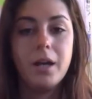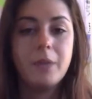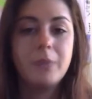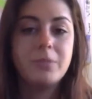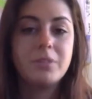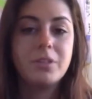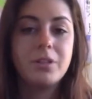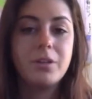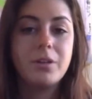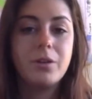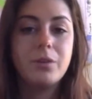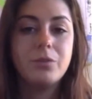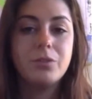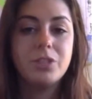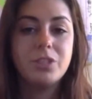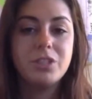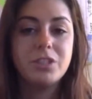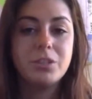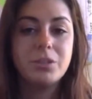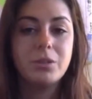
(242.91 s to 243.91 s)
So
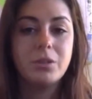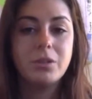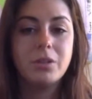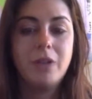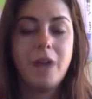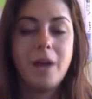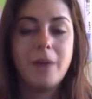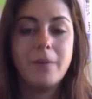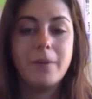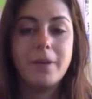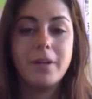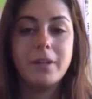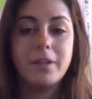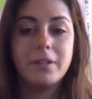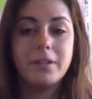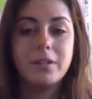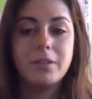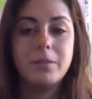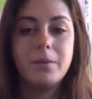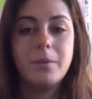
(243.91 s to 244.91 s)
just to elaborate a
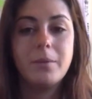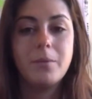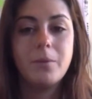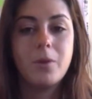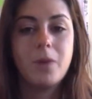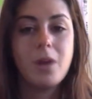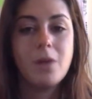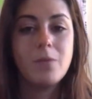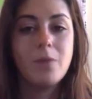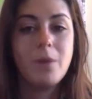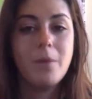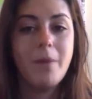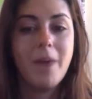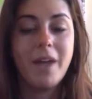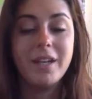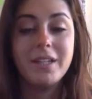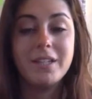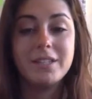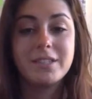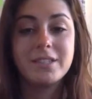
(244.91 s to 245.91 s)
little bit more on what
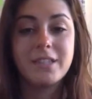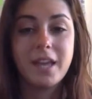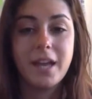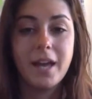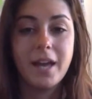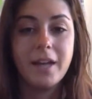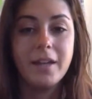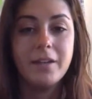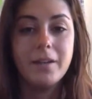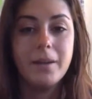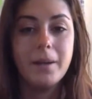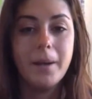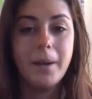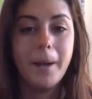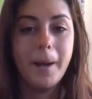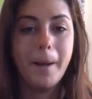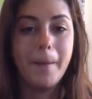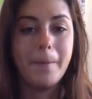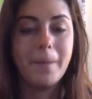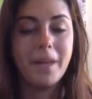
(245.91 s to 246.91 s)
Maddie said
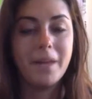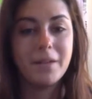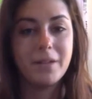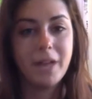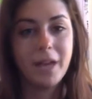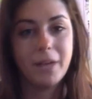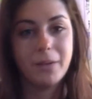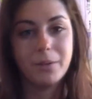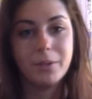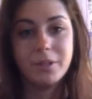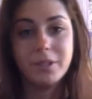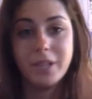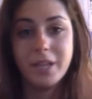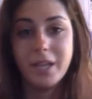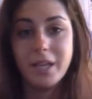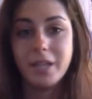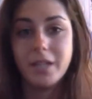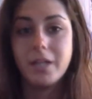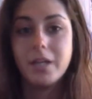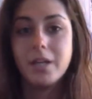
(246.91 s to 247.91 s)
and kind of
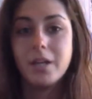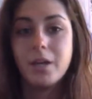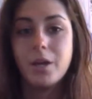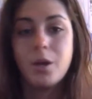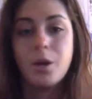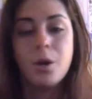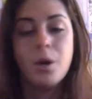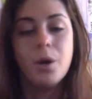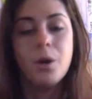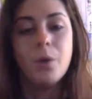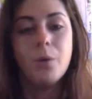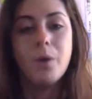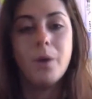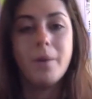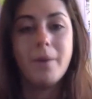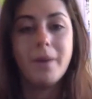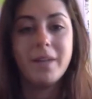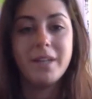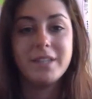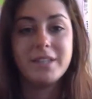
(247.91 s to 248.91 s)
relate what
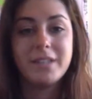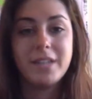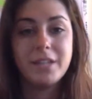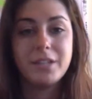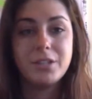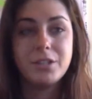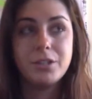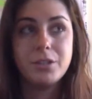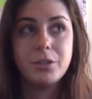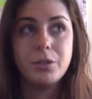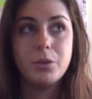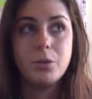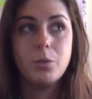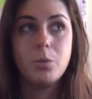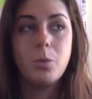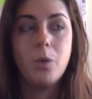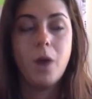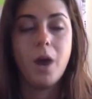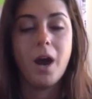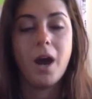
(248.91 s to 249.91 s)
Maddie said to
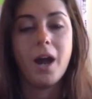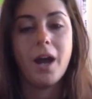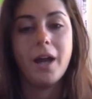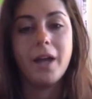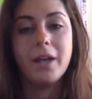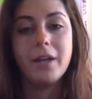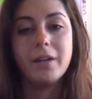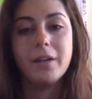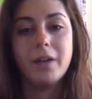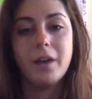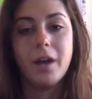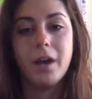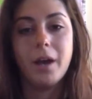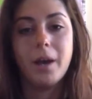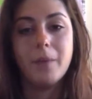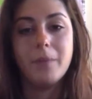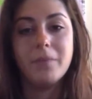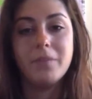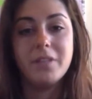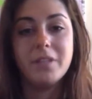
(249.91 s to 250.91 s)
why
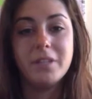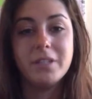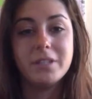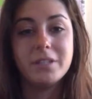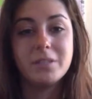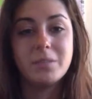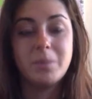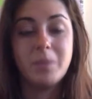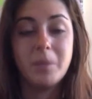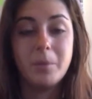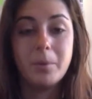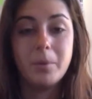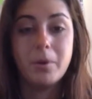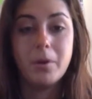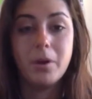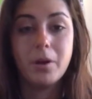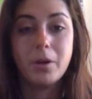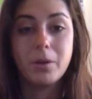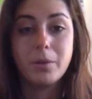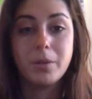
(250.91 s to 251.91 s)
these people
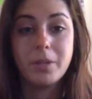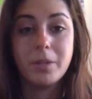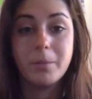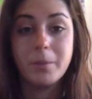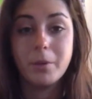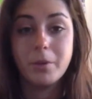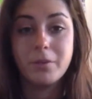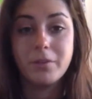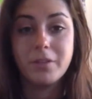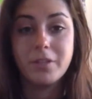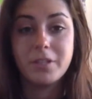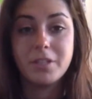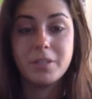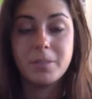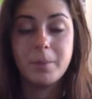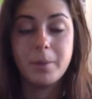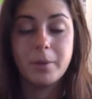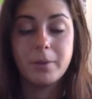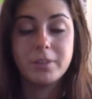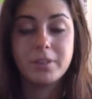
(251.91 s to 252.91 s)
are really motivated to
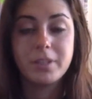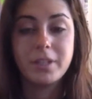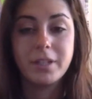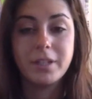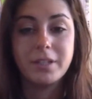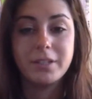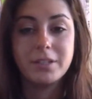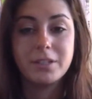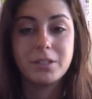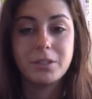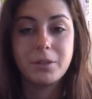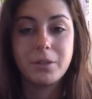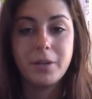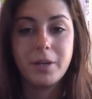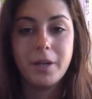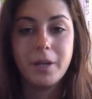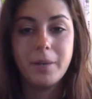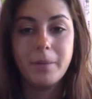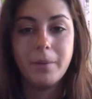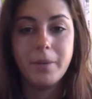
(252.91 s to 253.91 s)
post on
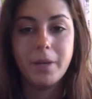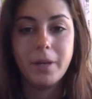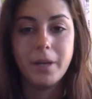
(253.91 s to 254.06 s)
Instagram,